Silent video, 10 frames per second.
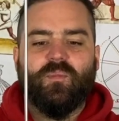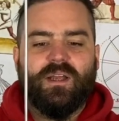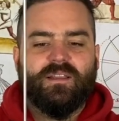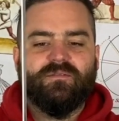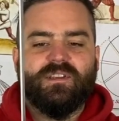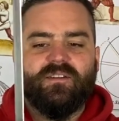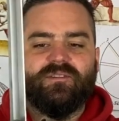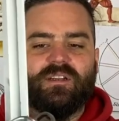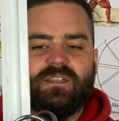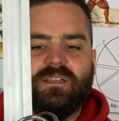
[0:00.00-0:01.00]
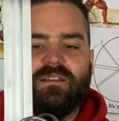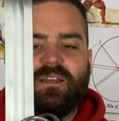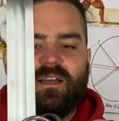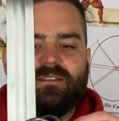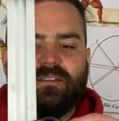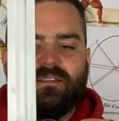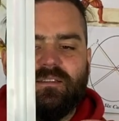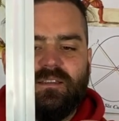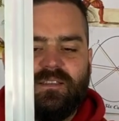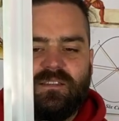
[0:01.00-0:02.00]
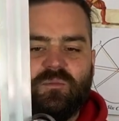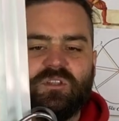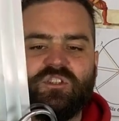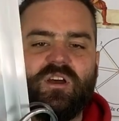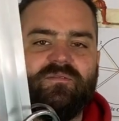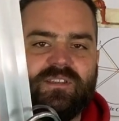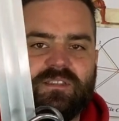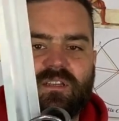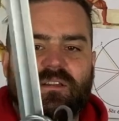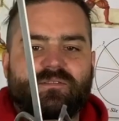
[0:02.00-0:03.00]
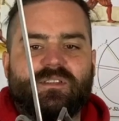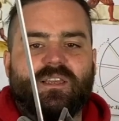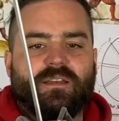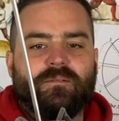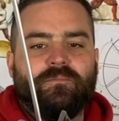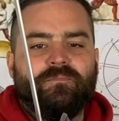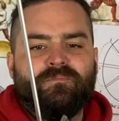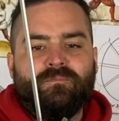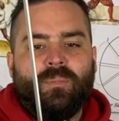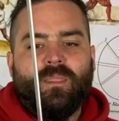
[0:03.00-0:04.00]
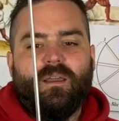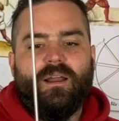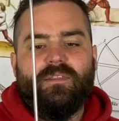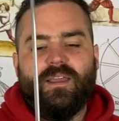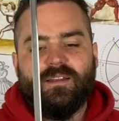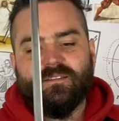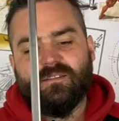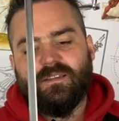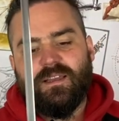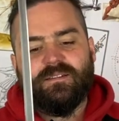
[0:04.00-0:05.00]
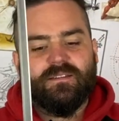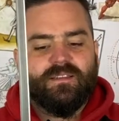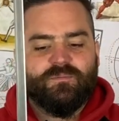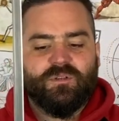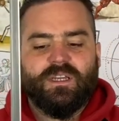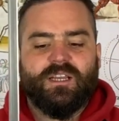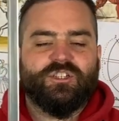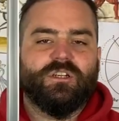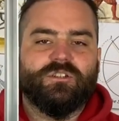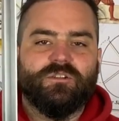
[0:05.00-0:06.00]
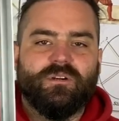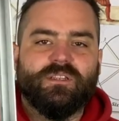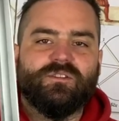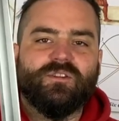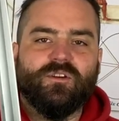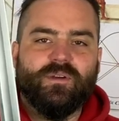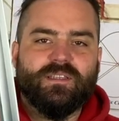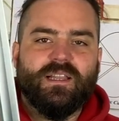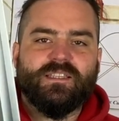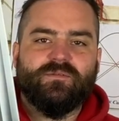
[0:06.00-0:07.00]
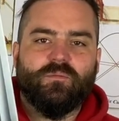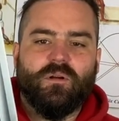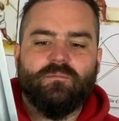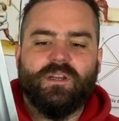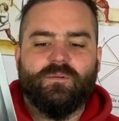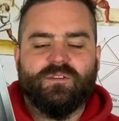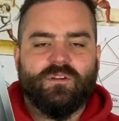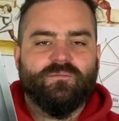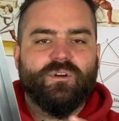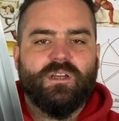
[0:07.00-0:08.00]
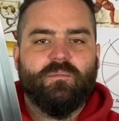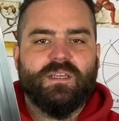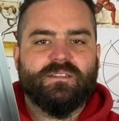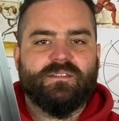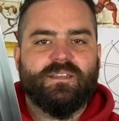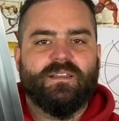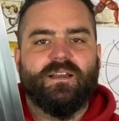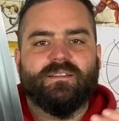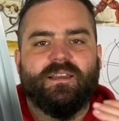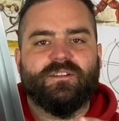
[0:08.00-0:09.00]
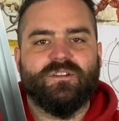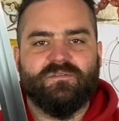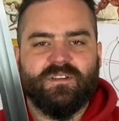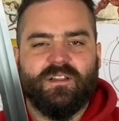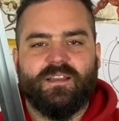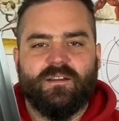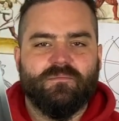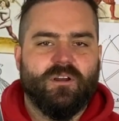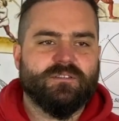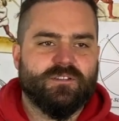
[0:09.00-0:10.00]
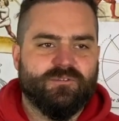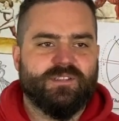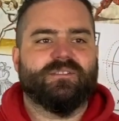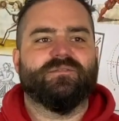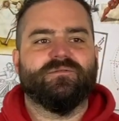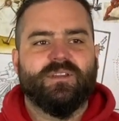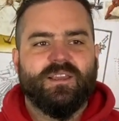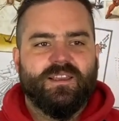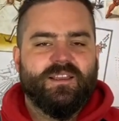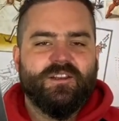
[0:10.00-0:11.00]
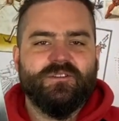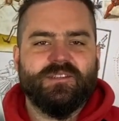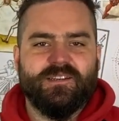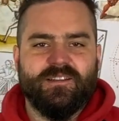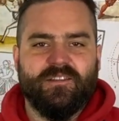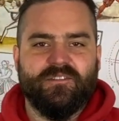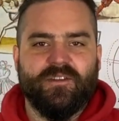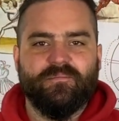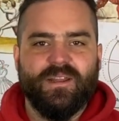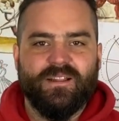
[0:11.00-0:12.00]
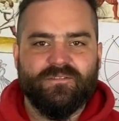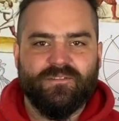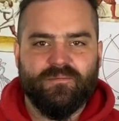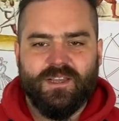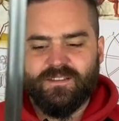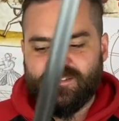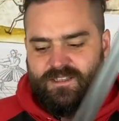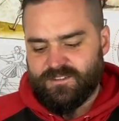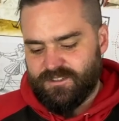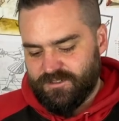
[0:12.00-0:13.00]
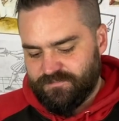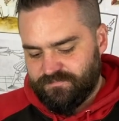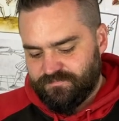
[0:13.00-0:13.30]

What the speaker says: And they've definitely done that. They're some of the toughest that I've seen. And then, as I said, there's protection under it, so it's less of a problem anyway. So I'm really pleased to see that. I actually feel like I'm not at risk of losing another thumbnail from that. So that's good.